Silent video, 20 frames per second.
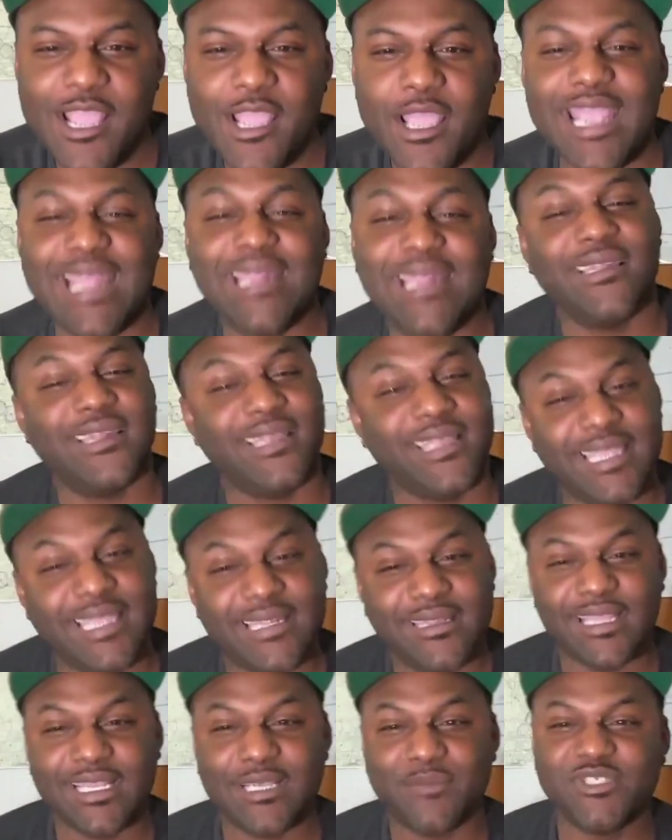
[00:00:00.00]
And then again,
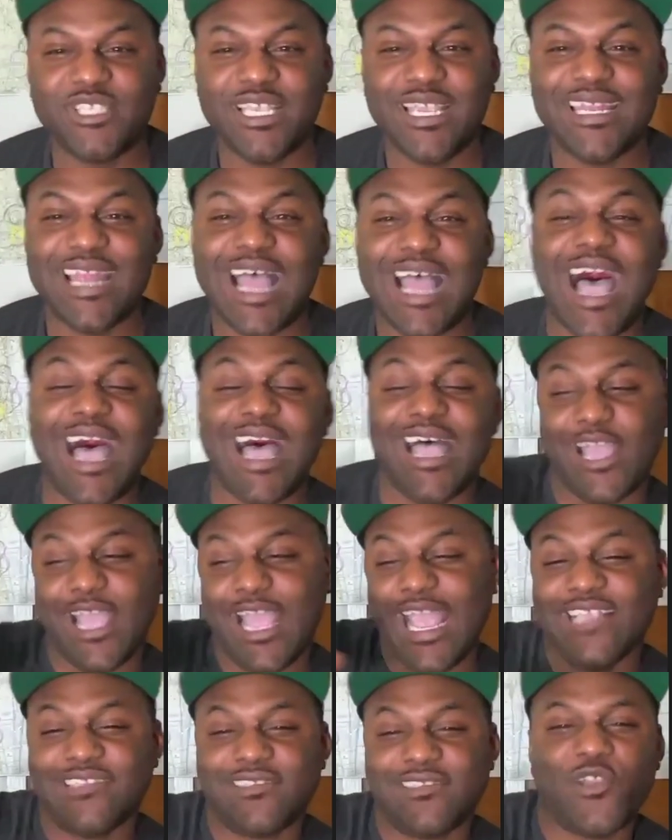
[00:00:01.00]
like I'm saying,
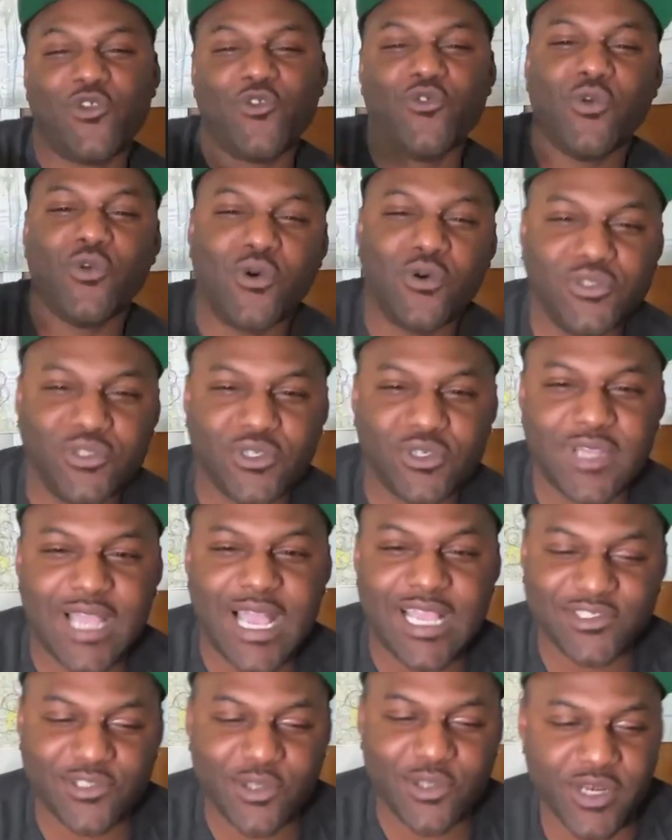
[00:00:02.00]
as I grew older,
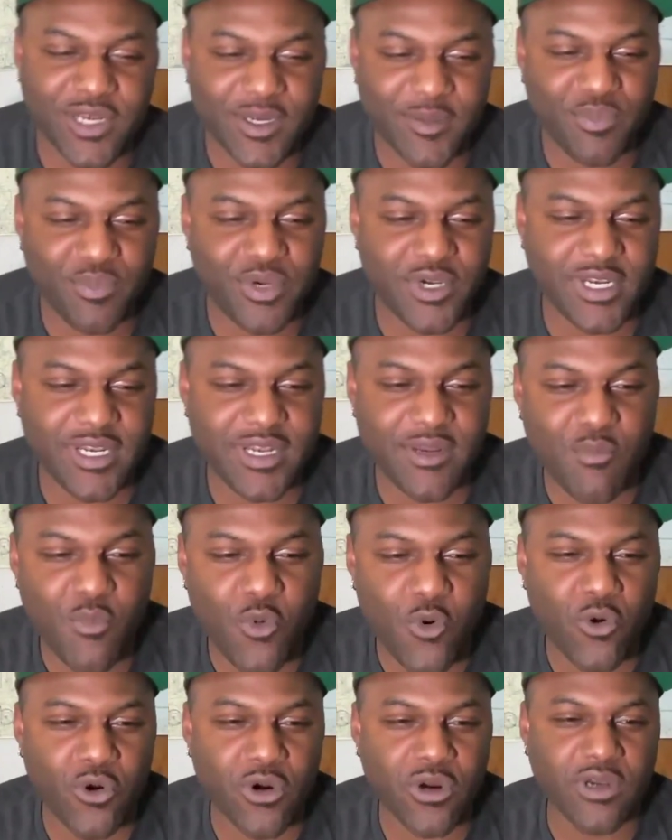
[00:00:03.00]
I started putting
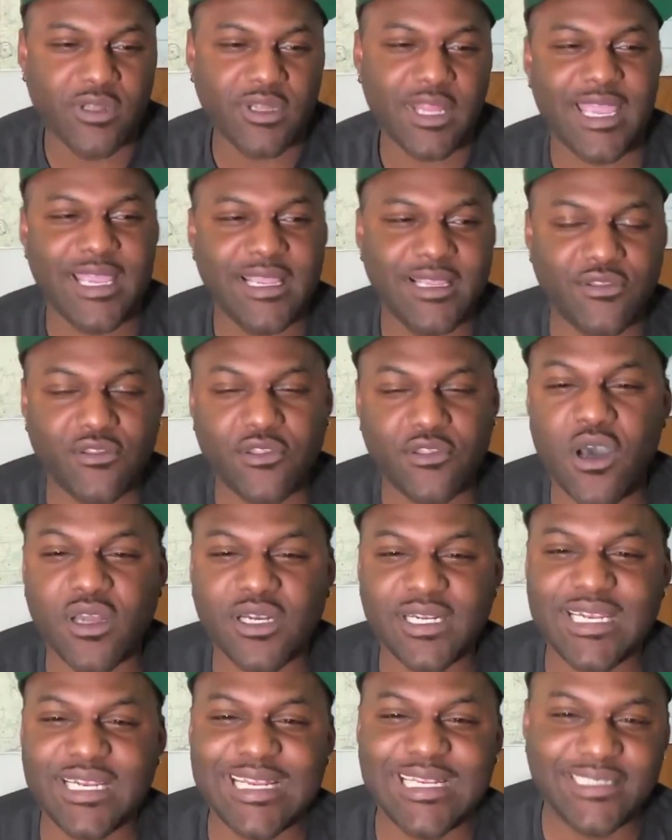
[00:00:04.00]
more like thought
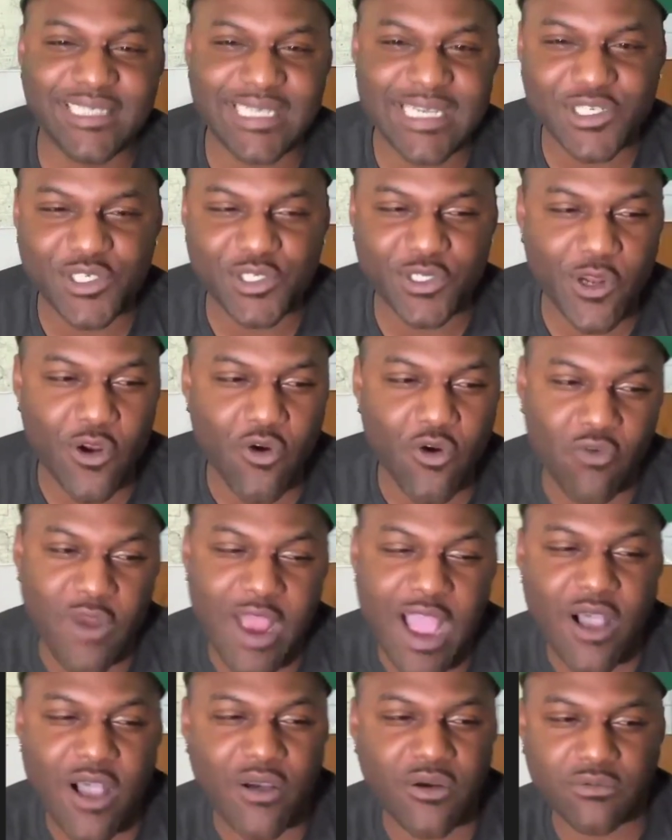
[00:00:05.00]
and intention
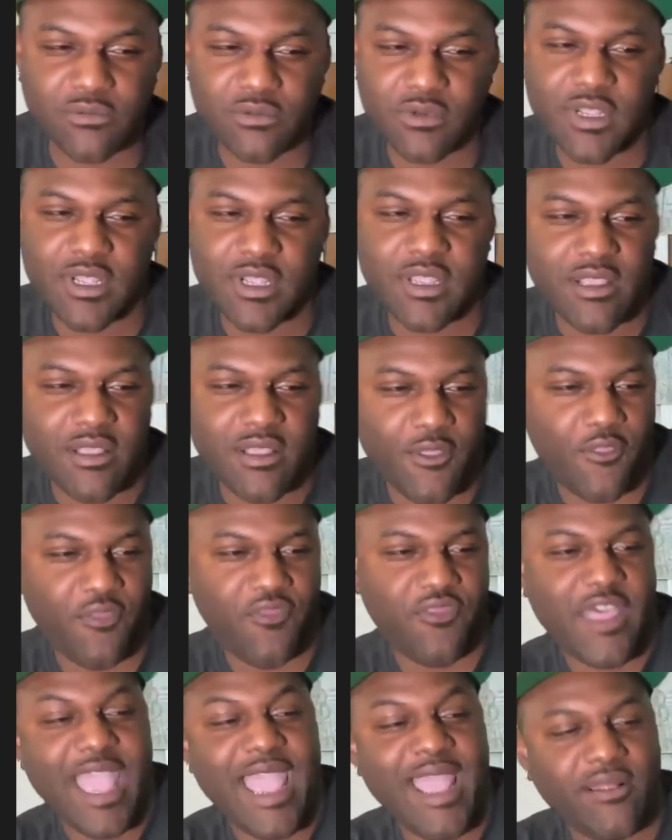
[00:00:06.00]
around
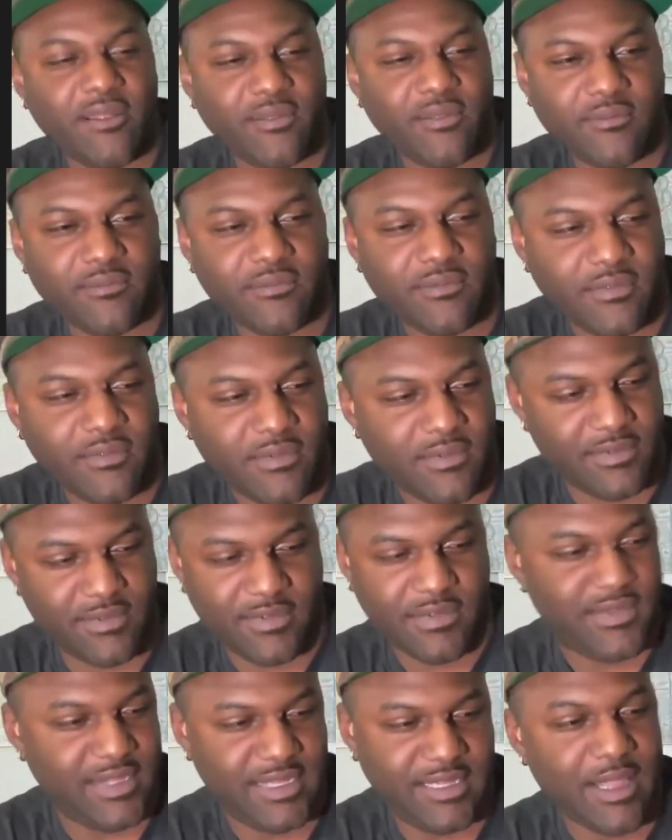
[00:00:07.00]
that
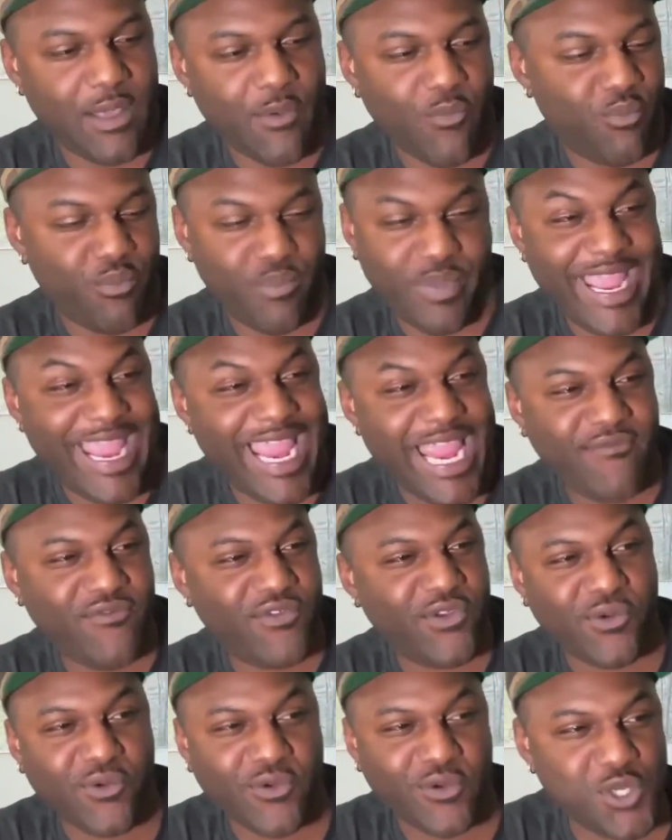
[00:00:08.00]

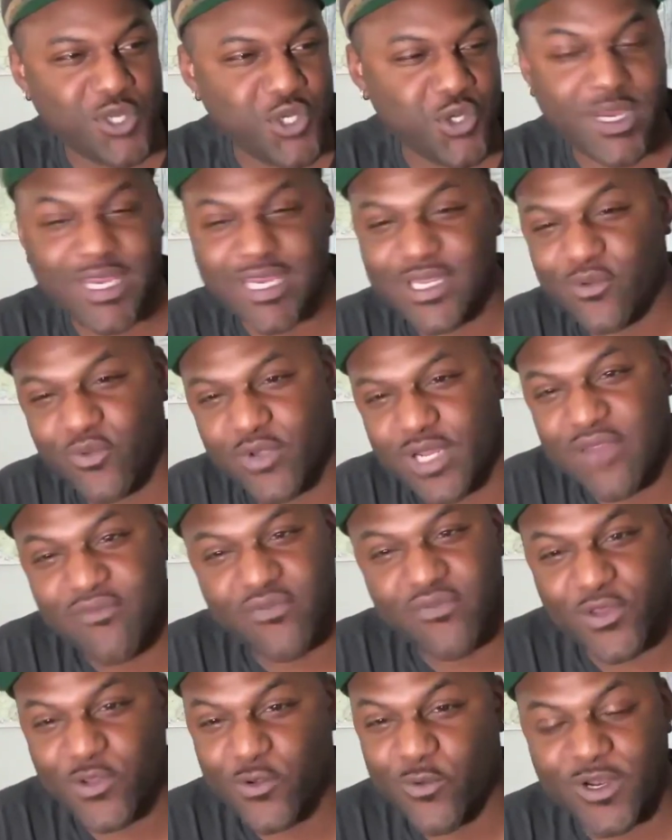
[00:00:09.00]
behavior or trait,
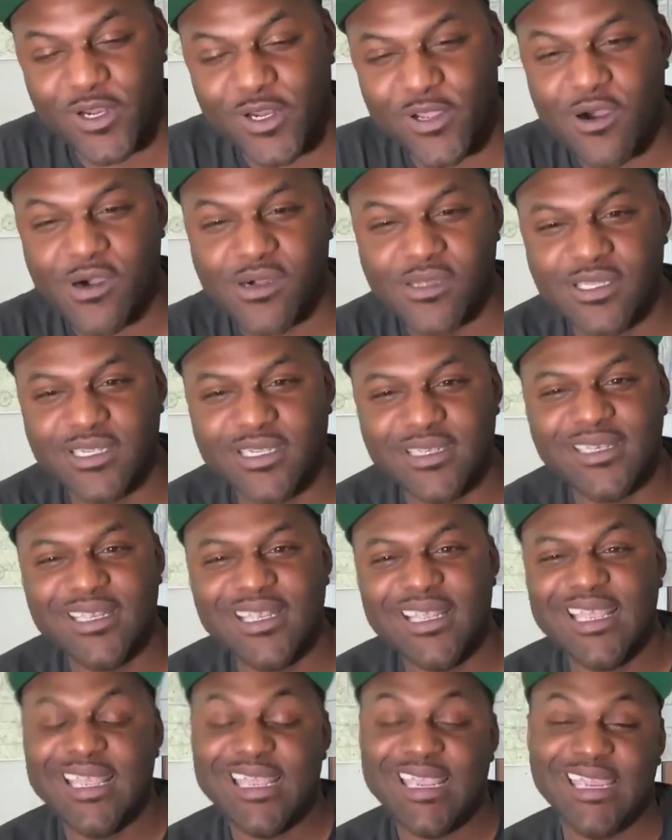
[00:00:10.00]
whatever you want to call it.
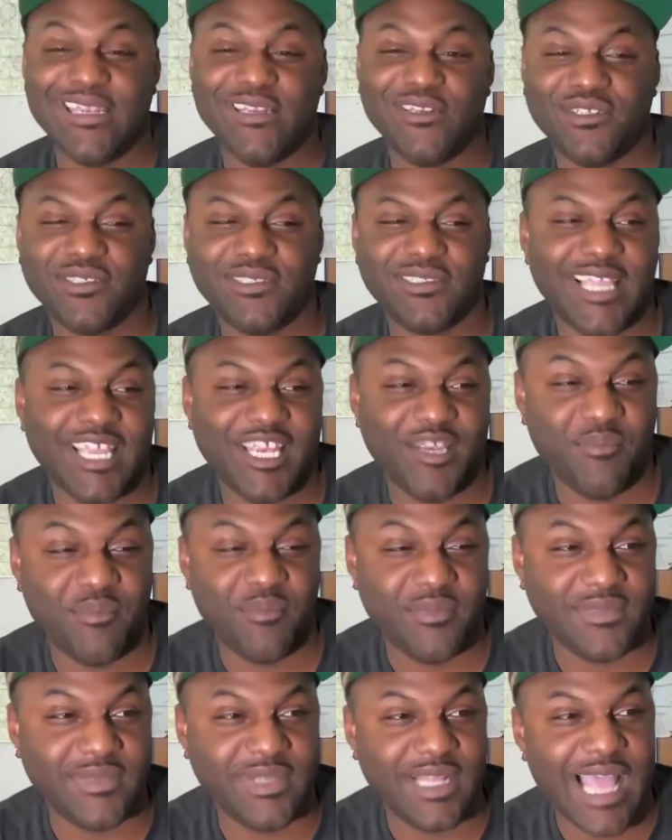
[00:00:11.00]
And it's just like,
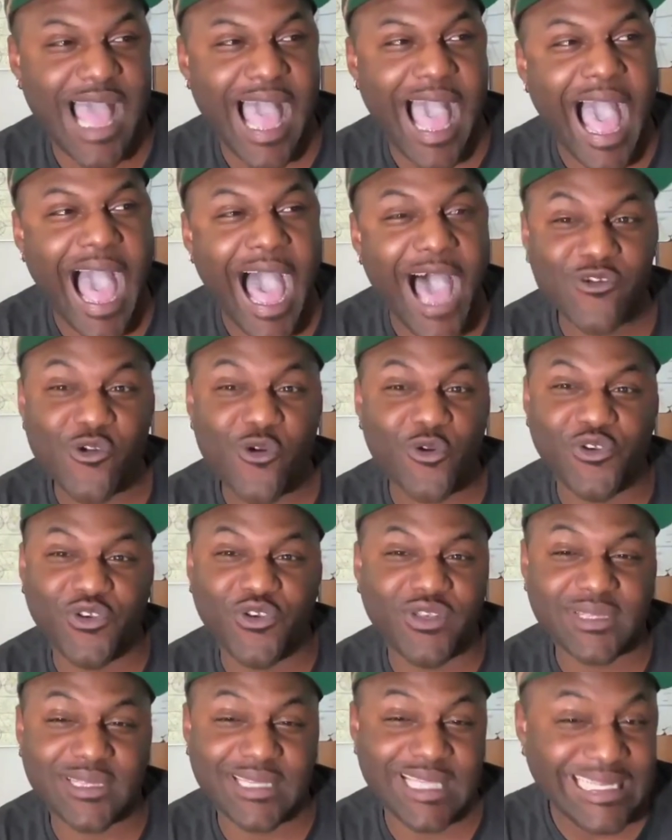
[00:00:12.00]
I don't
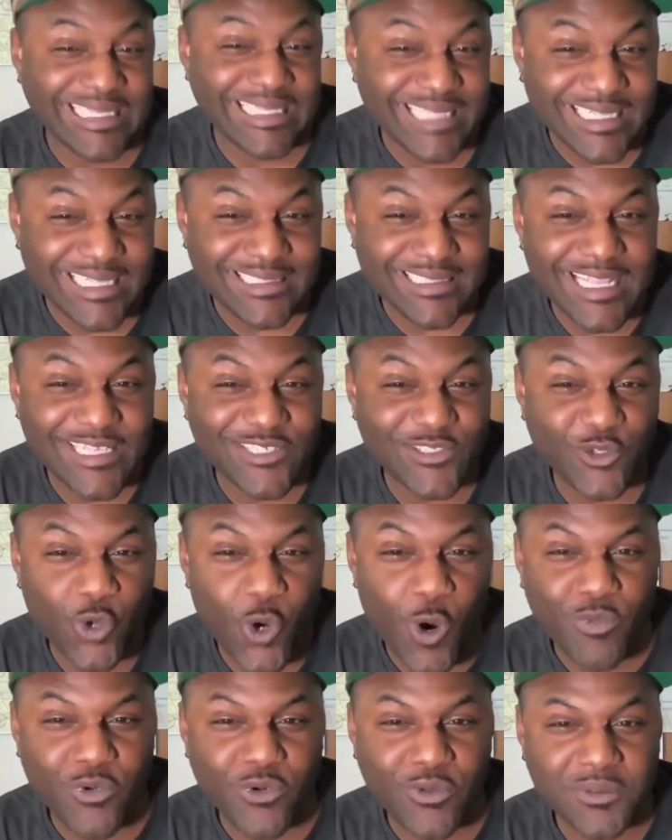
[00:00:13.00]
think that that's
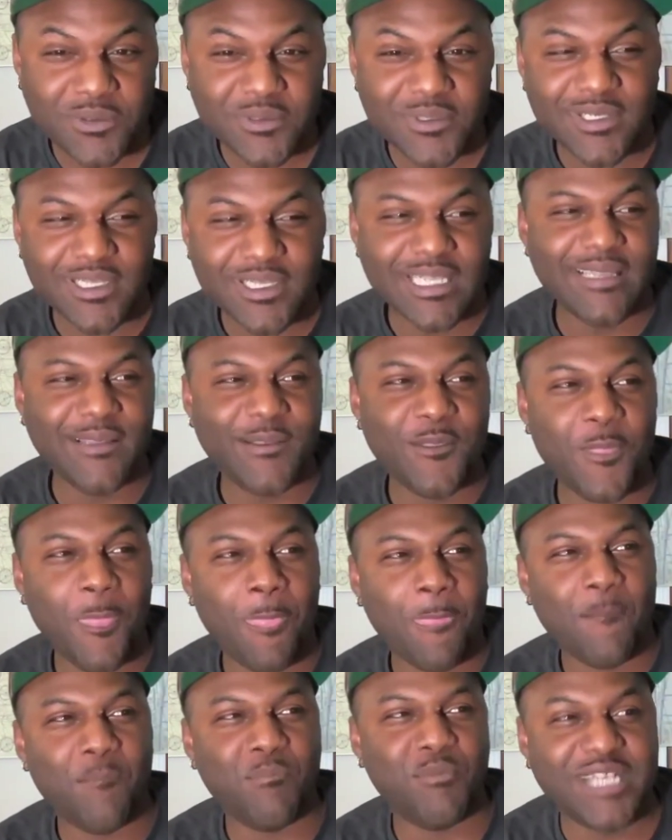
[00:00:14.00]
normal,
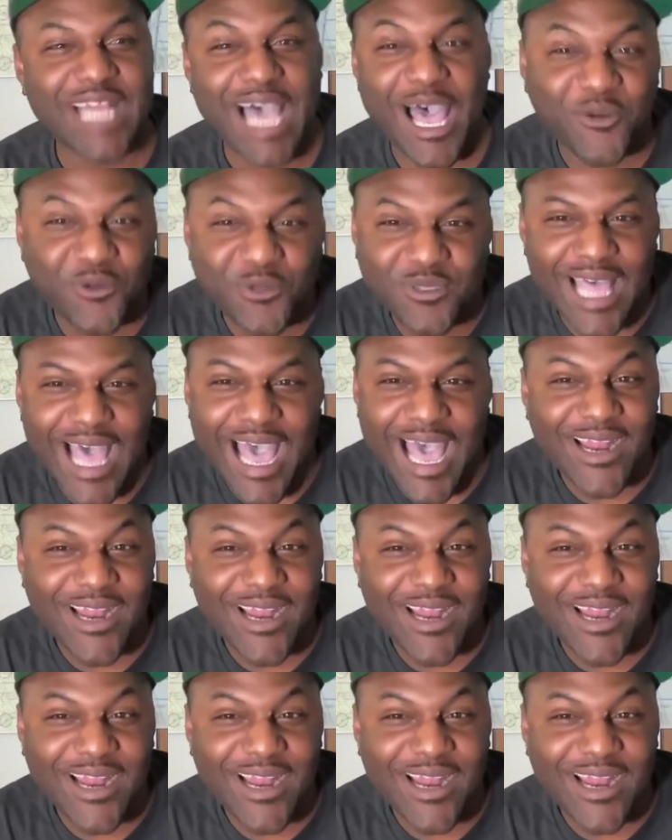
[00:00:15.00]
but I don't